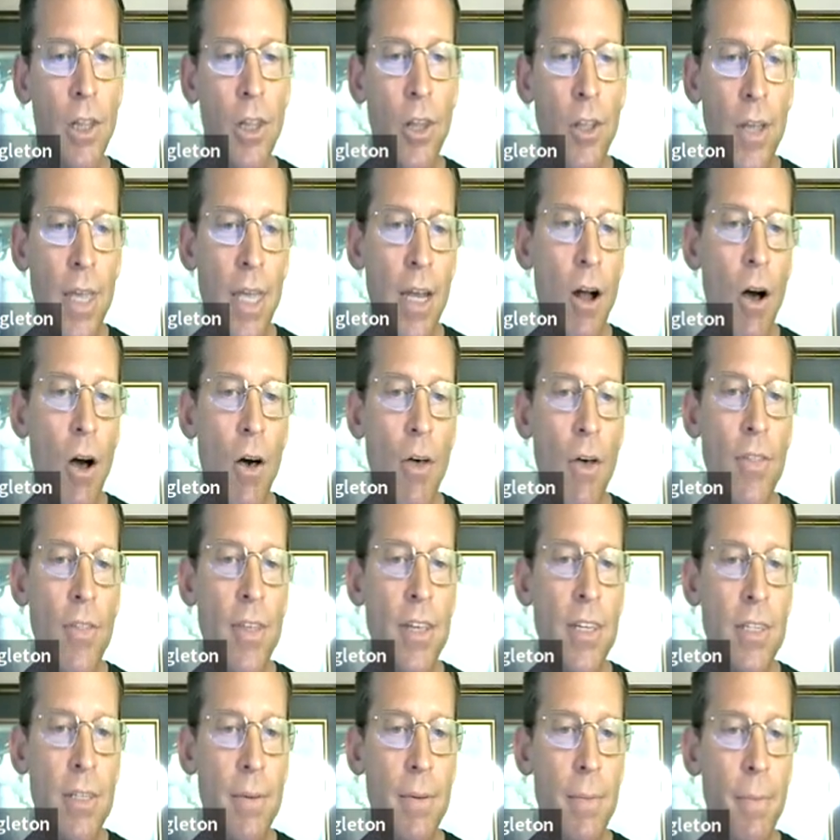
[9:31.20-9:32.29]
Look at all
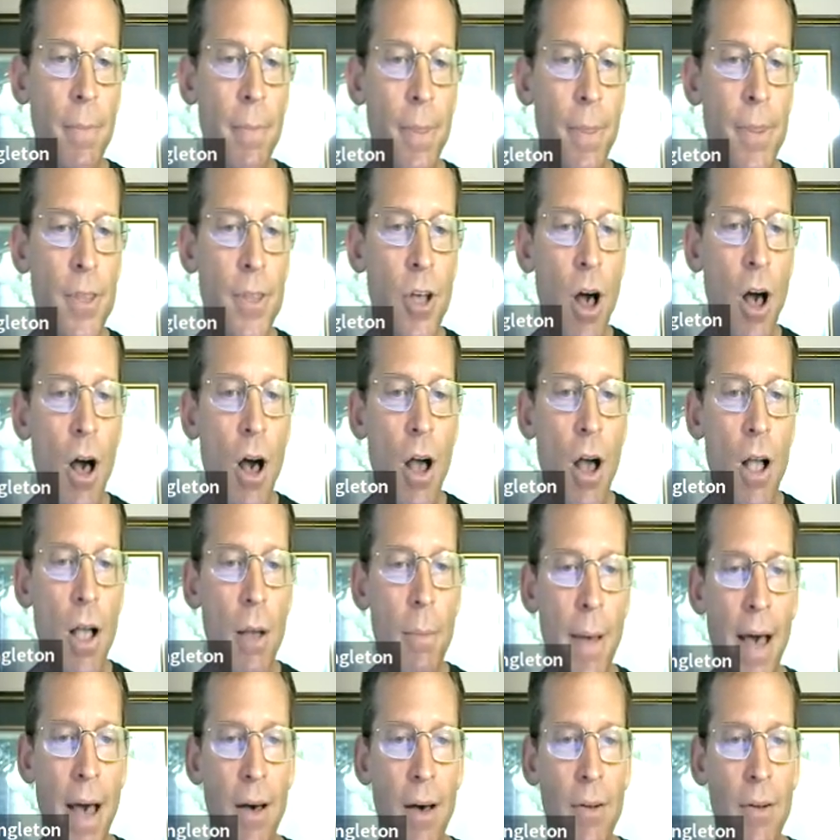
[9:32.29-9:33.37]
this talk
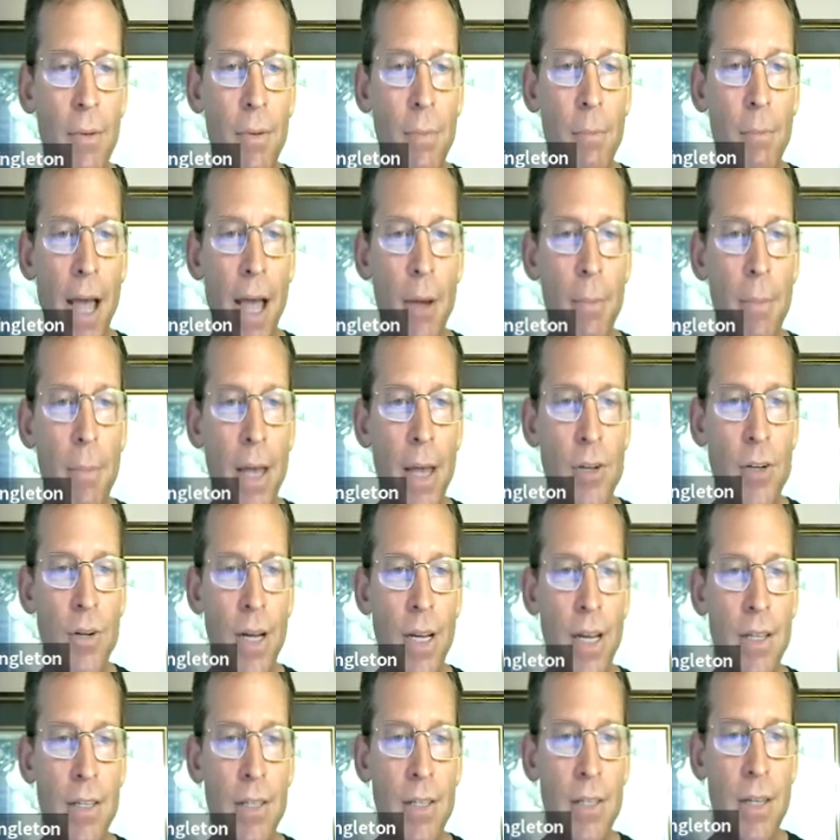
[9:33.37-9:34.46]
about
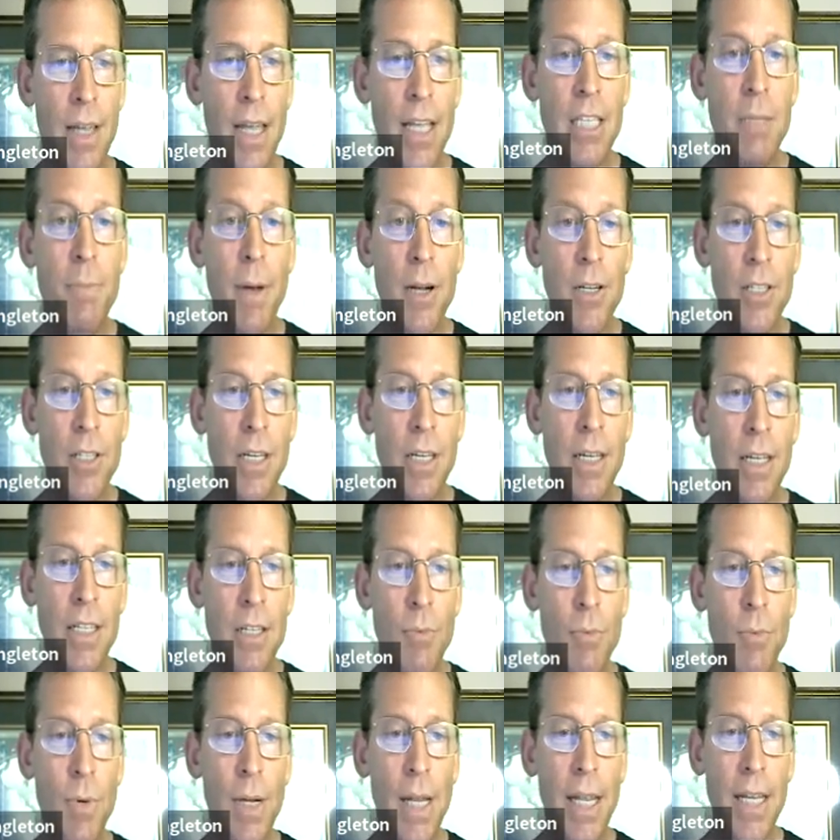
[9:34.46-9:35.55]
biometrics, especially as
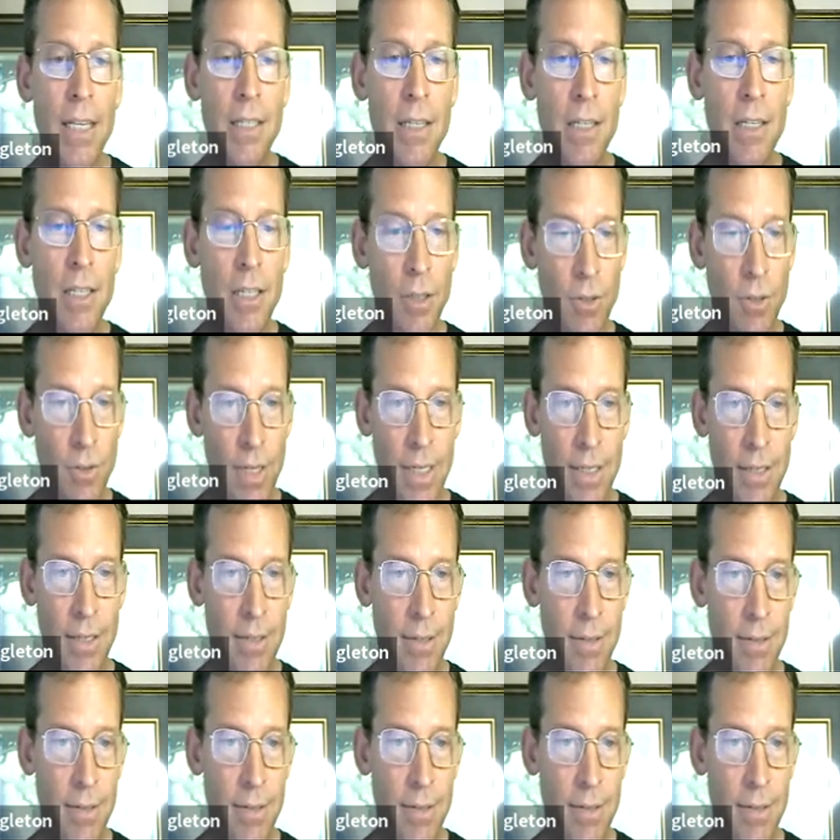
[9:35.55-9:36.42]
it relates to children.